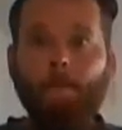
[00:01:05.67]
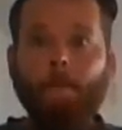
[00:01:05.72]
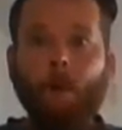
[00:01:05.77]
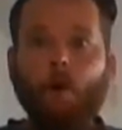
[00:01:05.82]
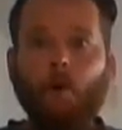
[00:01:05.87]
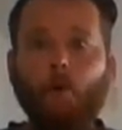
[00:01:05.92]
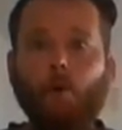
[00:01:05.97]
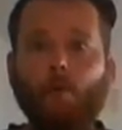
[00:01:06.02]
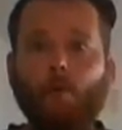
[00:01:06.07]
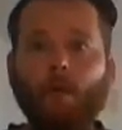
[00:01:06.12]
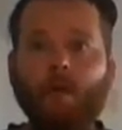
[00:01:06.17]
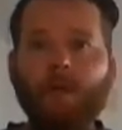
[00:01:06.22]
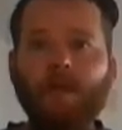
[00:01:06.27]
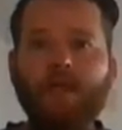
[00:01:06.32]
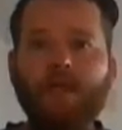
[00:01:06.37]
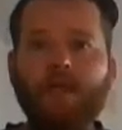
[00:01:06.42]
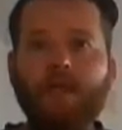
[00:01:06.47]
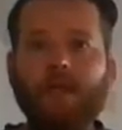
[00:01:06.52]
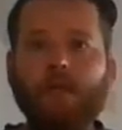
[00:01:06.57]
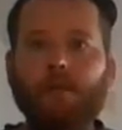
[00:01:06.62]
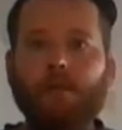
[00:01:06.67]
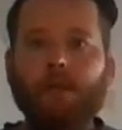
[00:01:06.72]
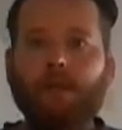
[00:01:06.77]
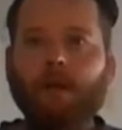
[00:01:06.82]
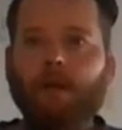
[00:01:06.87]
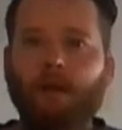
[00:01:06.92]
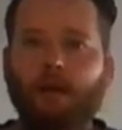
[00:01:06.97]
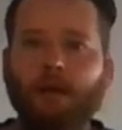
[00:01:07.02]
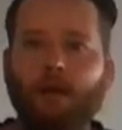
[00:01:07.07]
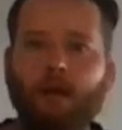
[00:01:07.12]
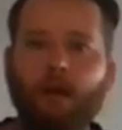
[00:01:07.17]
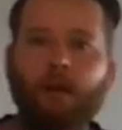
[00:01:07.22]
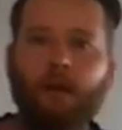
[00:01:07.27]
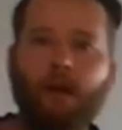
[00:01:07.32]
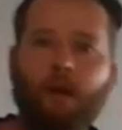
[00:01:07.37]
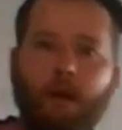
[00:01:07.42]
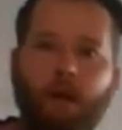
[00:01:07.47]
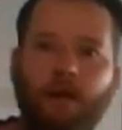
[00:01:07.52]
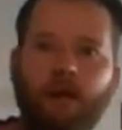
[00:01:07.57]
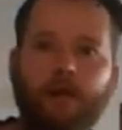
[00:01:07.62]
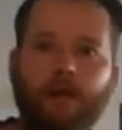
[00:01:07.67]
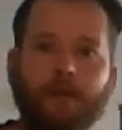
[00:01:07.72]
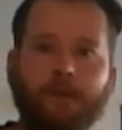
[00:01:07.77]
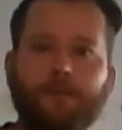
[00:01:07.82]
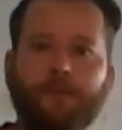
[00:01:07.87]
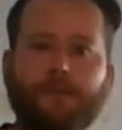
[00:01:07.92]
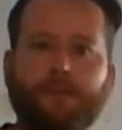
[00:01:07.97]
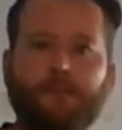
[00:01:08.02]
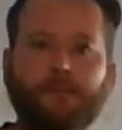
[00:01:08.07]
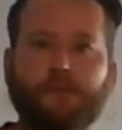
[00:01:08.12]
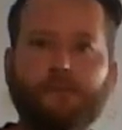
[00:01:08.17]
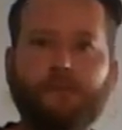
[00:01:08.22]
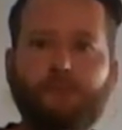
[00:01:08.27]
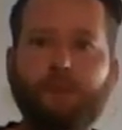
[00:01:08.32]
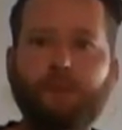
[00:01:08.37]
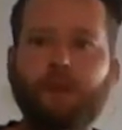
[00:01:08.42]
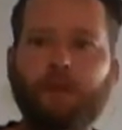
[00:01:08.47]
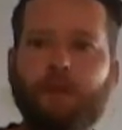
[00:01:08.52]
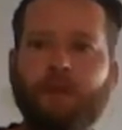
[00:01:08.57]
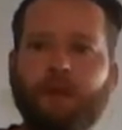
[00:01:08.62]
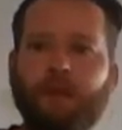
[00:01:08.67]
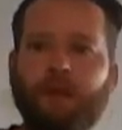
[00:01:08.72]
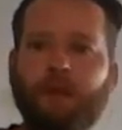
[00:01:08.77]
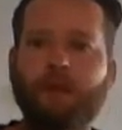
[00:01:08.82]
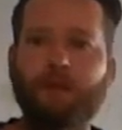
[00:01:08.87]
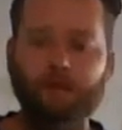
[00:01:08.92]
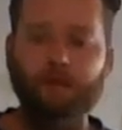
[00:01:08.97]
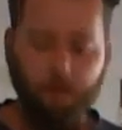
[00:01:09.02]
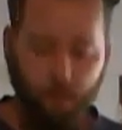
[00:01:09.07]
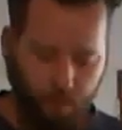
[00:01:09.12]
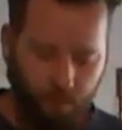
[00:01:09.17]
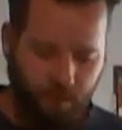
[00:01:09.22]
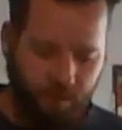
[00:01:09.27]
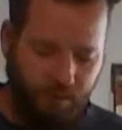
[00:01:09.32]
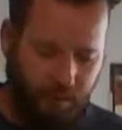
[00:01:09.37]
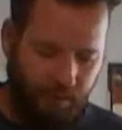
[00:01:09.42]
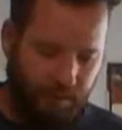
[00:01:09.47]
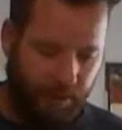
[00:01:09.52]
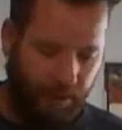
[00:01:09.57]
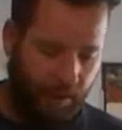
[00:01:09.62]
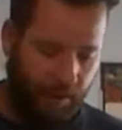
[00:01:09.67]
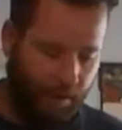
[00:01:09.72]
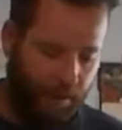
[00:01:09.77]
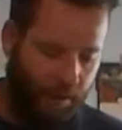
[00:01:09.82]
Boom! It's in the bank. Regulation water stain.